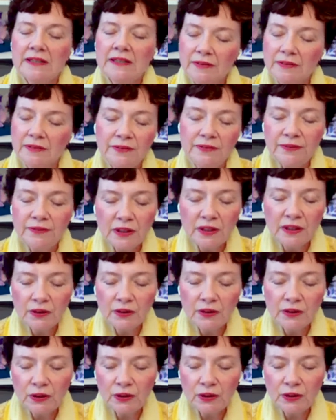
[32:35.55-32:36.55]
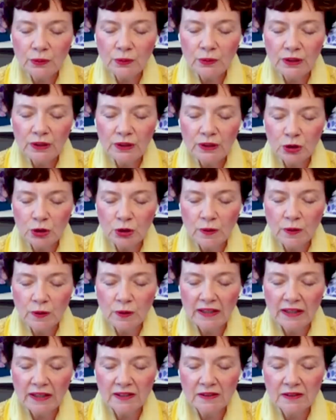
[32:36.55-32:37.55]
to fill you with
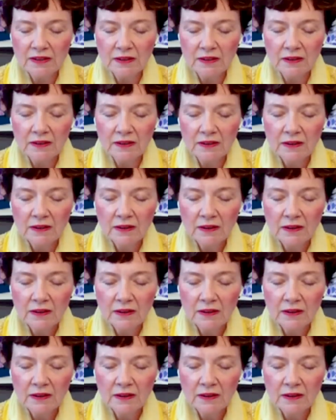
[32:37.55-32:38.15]
trust.